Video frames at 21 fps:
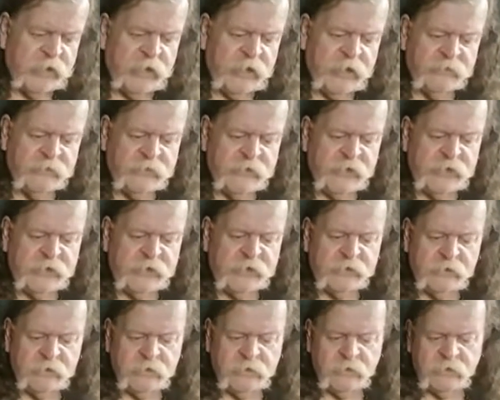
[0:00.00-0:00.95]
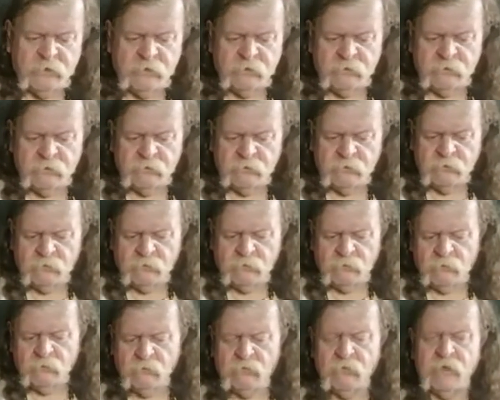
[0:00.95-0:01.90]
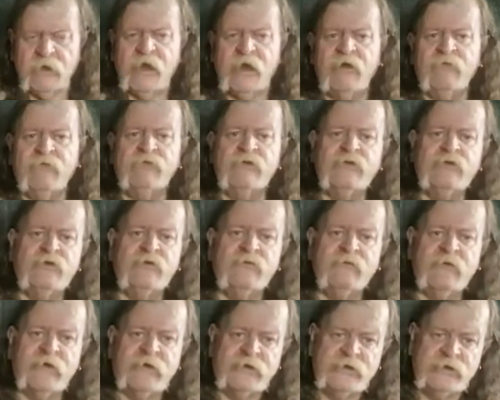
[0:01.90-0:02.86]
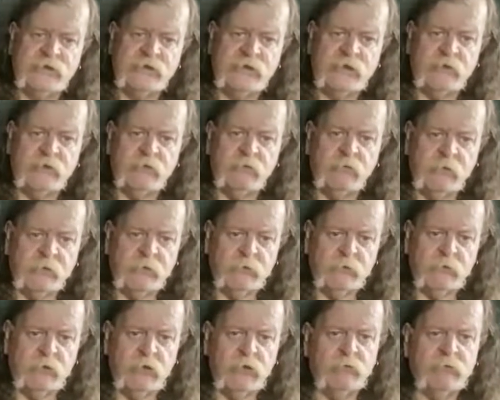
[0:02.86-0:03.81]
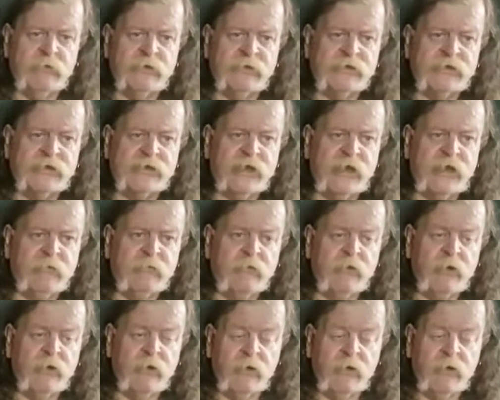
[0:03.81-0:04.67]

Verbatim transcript: And then we have Deventio when the Romans came